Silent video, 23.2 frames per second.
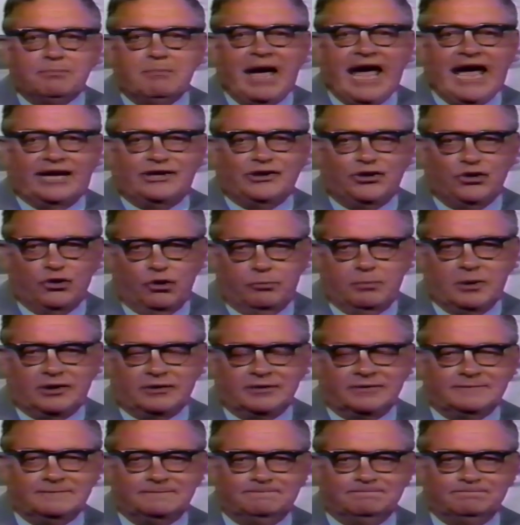Matt Huber.
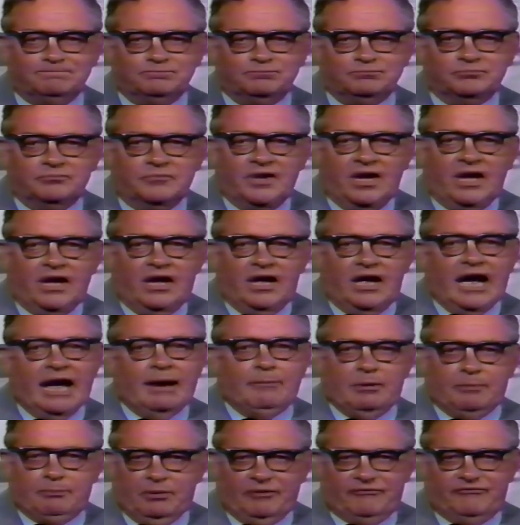
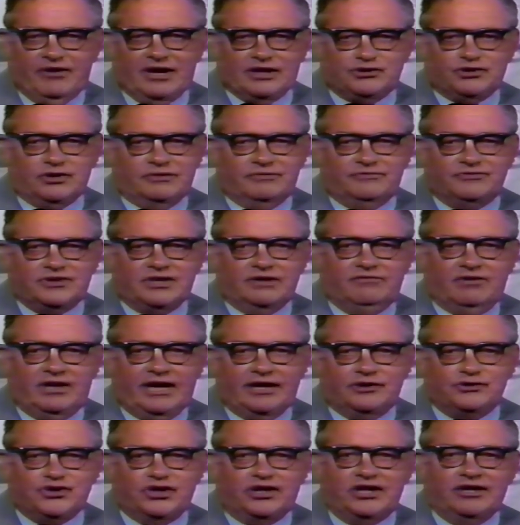I'm a professor of civil
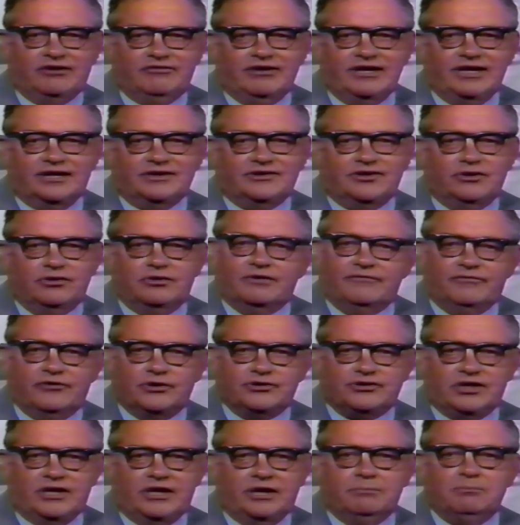engineering at the
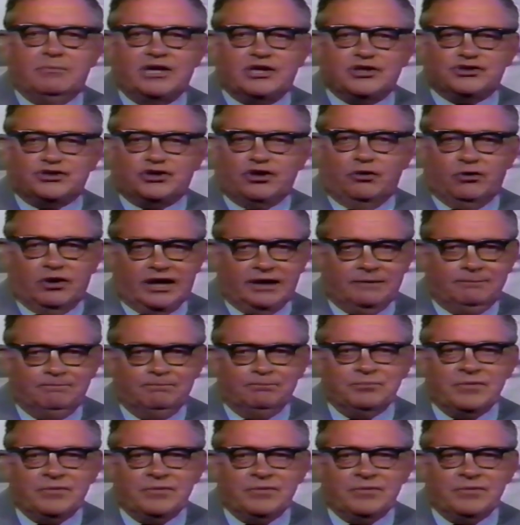University of Minnesota,